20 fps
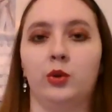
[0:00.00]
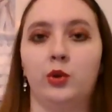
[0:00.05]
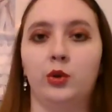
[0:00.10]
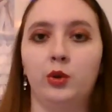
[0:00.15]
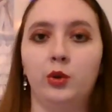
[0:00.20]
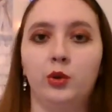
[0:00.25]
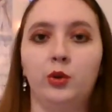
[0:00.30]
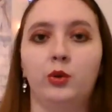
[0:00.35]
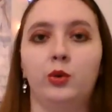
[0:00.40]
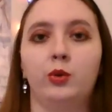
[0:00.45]

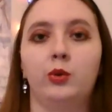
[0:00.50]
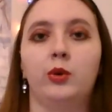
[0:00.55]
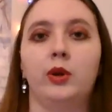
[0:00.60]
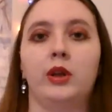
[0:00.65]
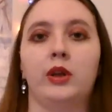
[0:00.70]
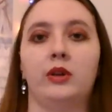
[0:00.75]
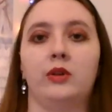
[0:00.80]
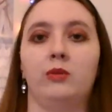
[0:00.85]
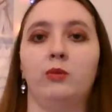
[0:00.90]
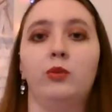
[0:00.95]
who
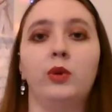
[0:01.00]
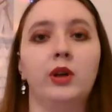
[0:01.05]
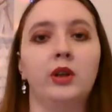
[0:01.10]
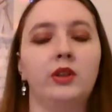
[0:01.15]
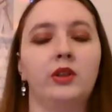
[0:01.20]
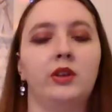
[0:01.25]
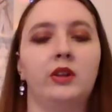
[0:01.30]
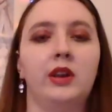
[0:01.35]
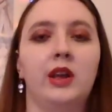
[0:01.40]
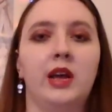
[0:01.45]
and
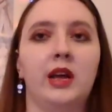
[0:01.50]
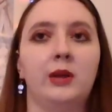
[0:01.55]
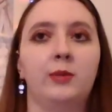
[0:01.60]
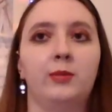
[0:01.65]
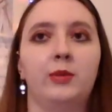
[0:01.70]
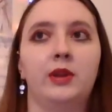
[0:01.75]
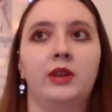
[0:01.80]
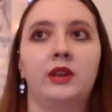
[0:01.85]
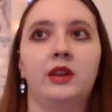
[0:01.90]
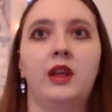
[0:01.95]
what could
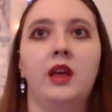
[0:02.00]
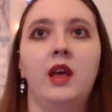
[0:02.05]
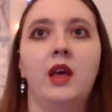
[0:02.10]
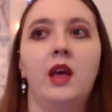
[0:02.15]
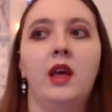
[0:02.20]
happen.